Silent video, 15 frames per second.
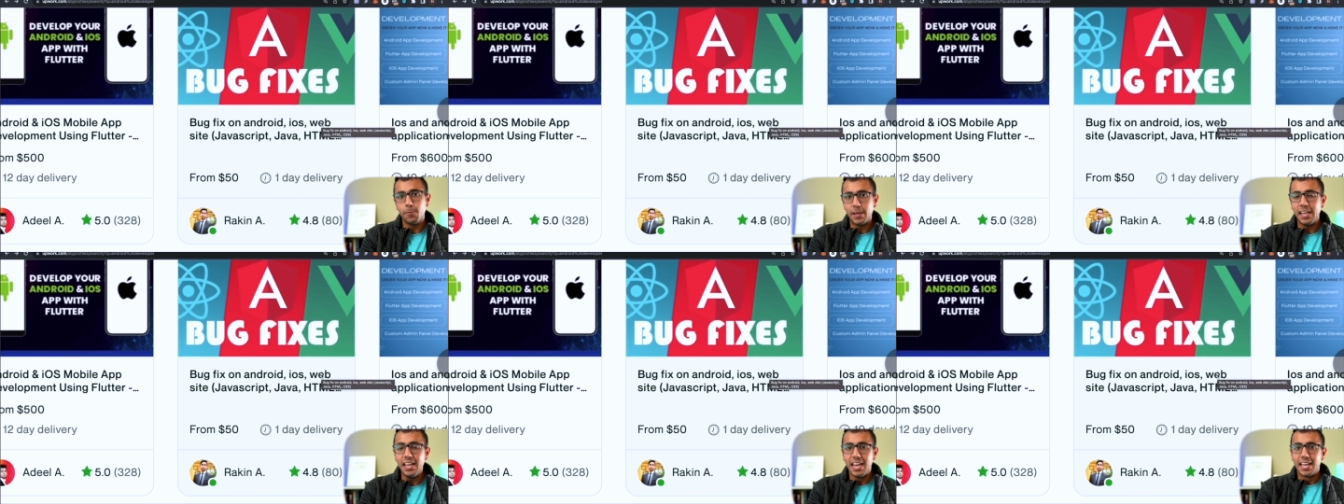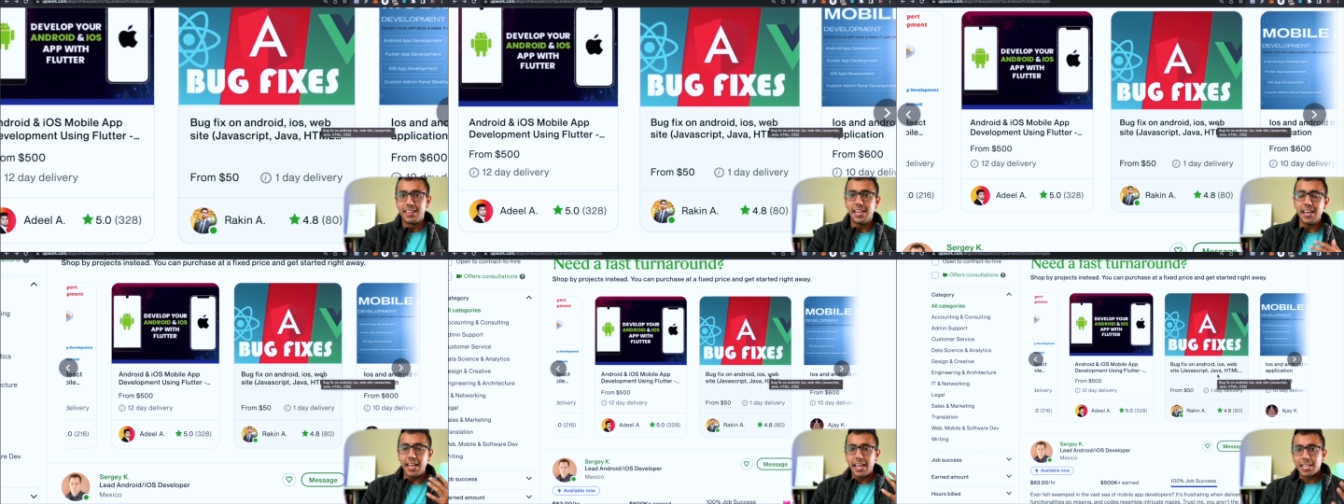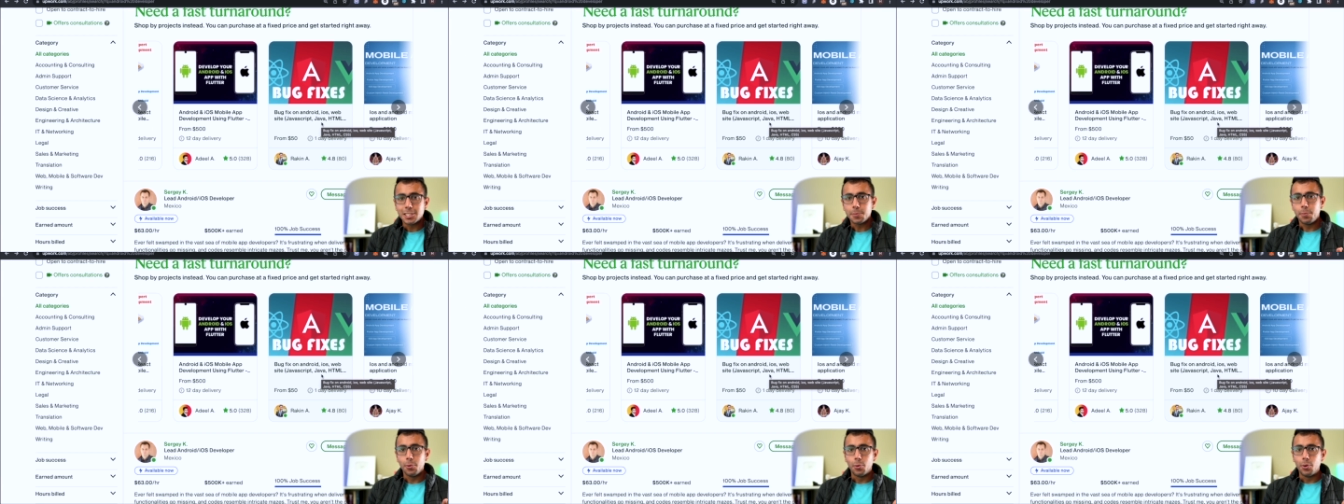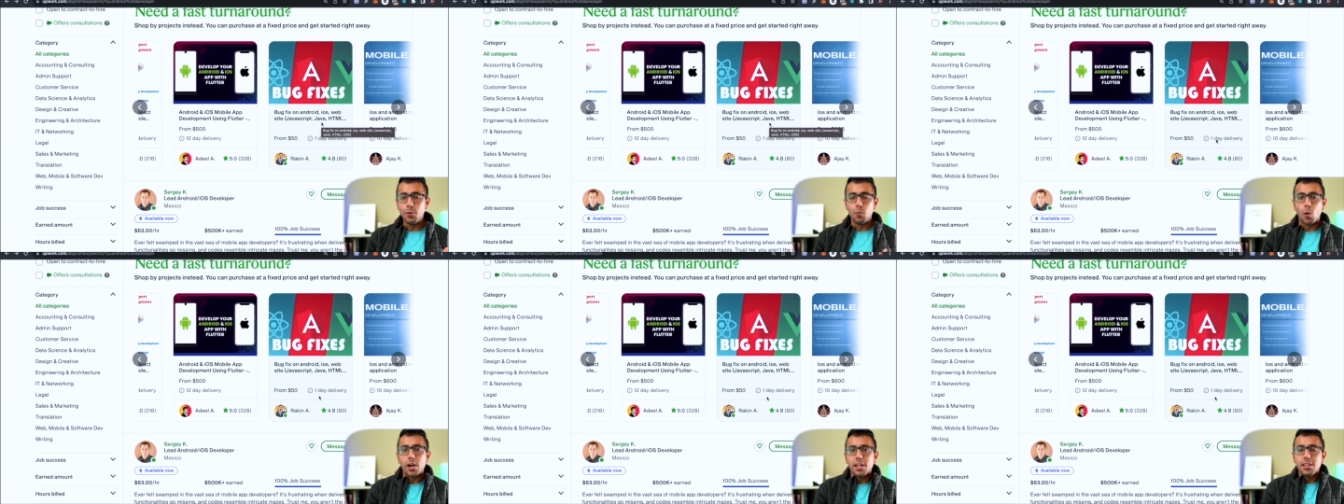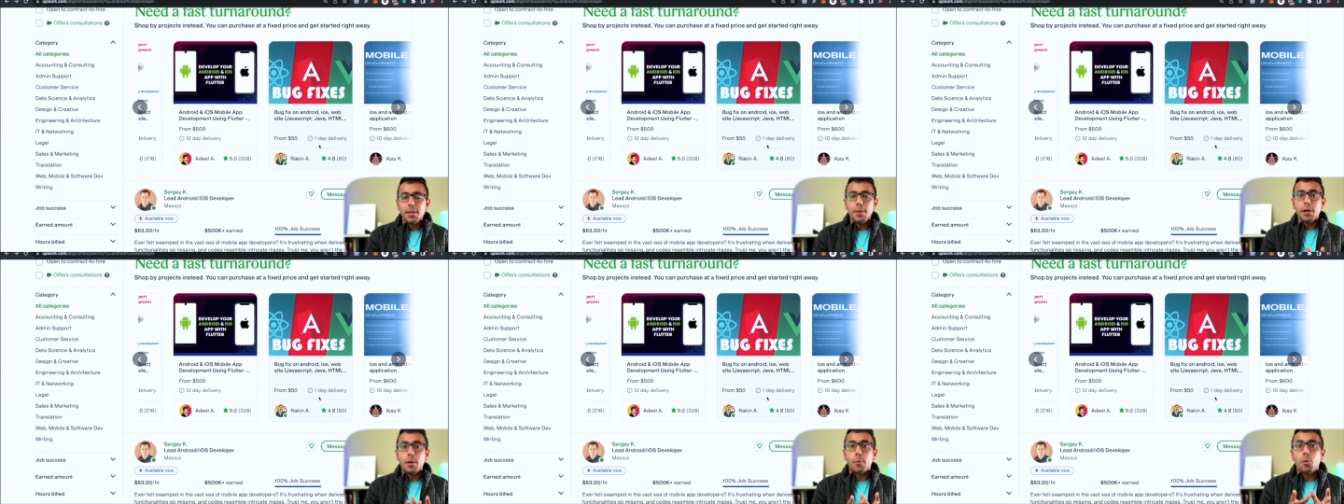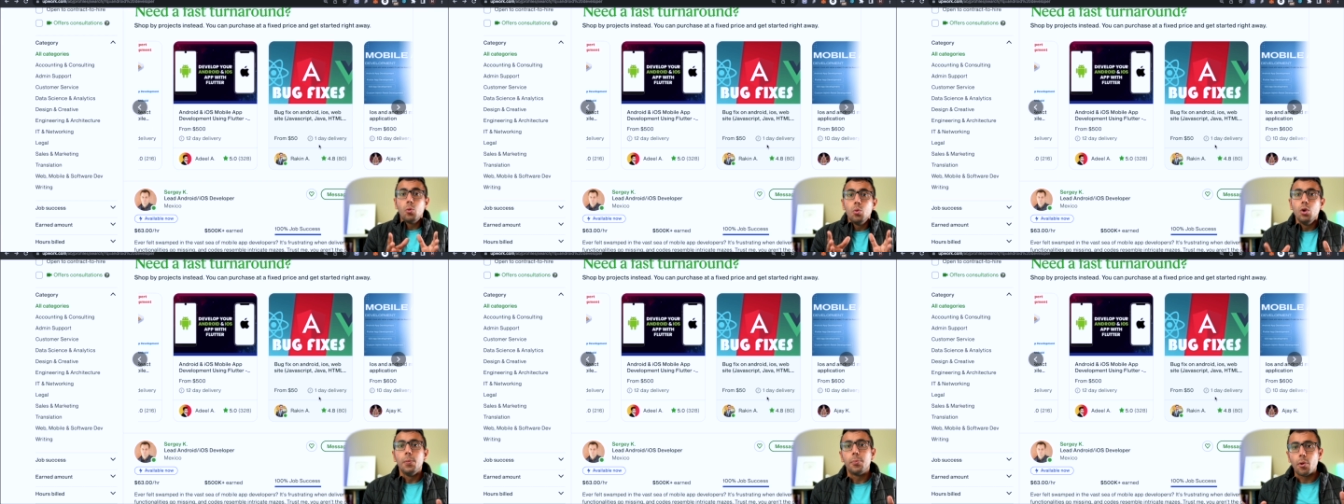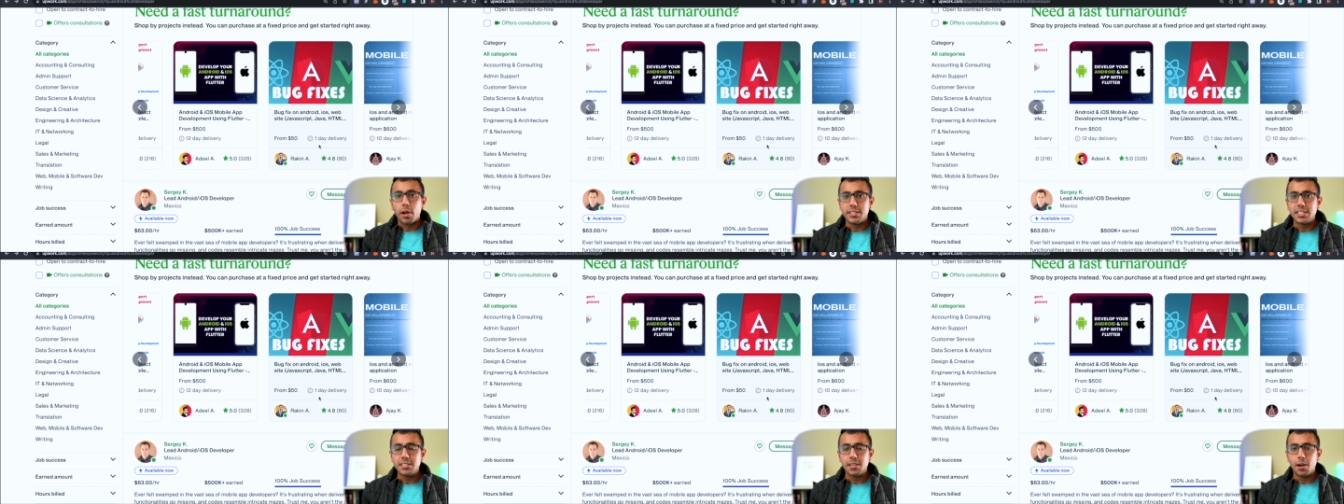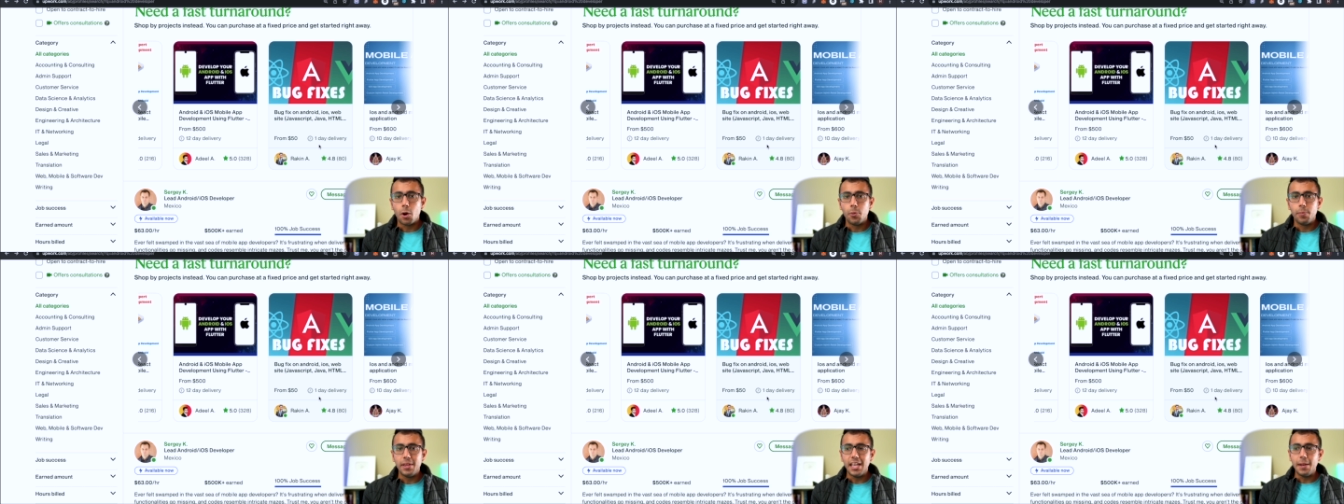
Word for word: way that I explored what are the cool projects around me,